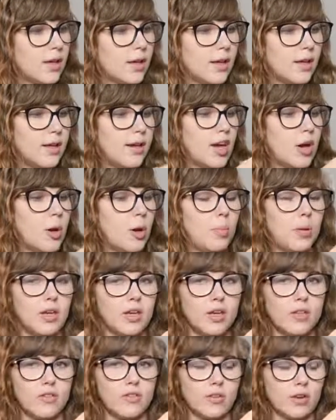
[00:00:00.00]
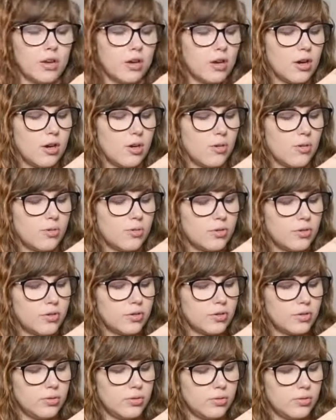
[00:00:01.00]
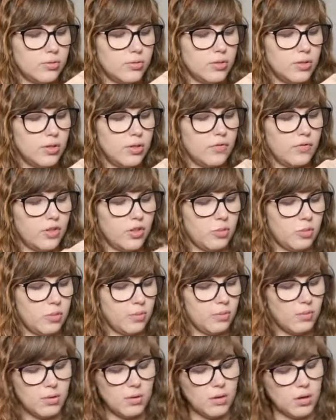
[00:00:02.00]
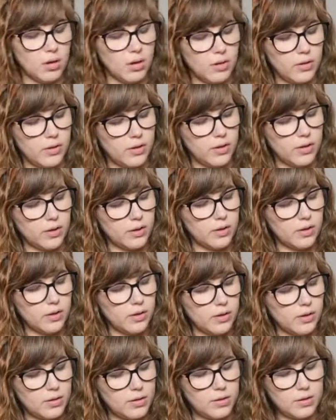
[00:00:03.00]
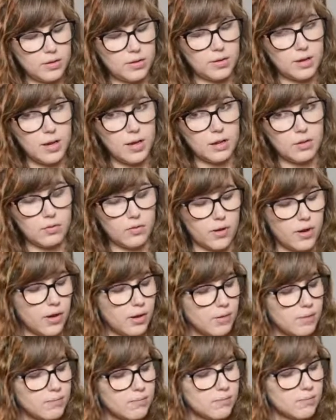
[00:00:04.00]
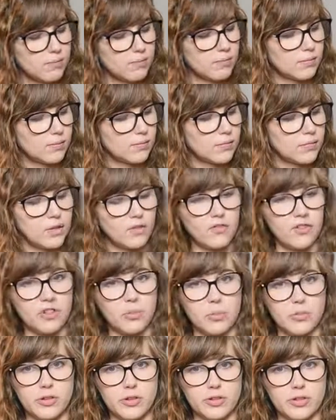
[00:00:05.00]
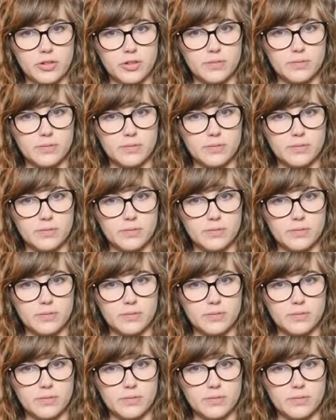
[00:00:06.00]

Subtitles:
Now my pinky's gonna go to the 5th or the 8th fret, 5th position.